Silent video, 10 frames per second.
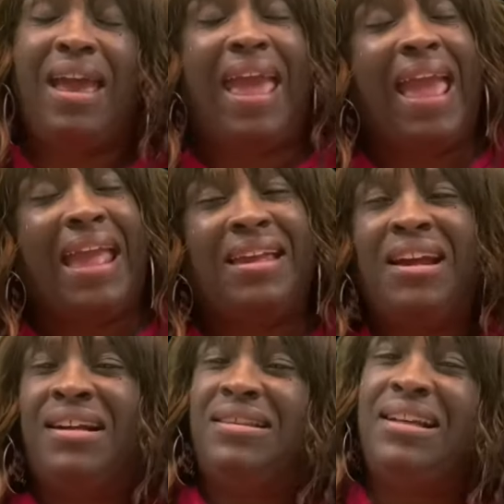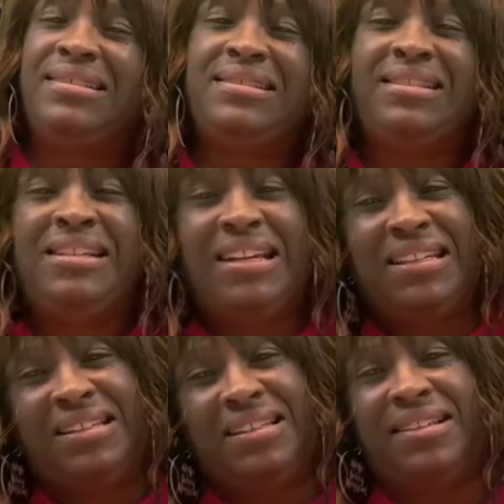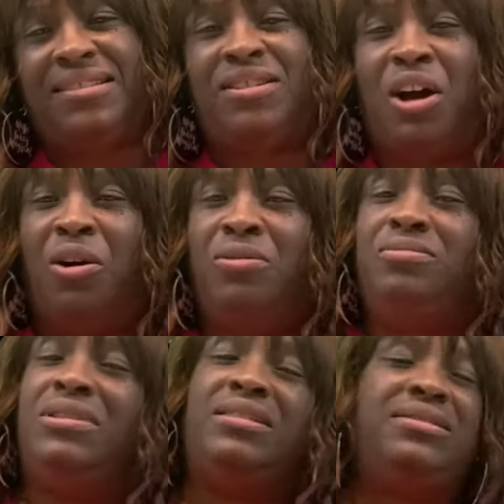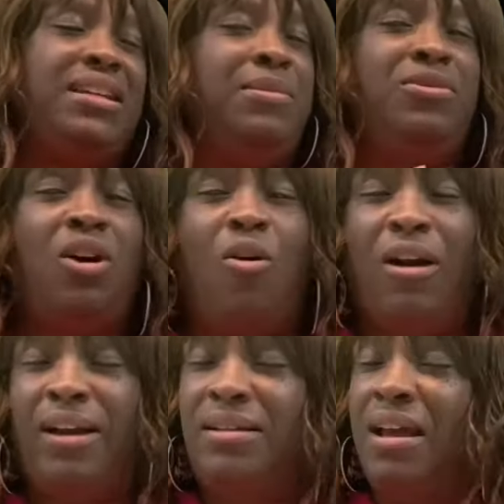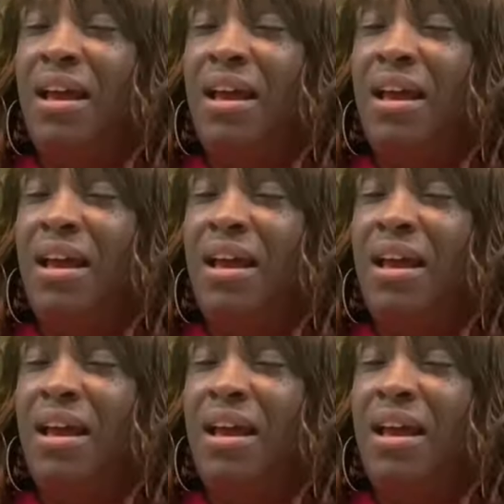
Hey, let's get it, let's go, let's keep going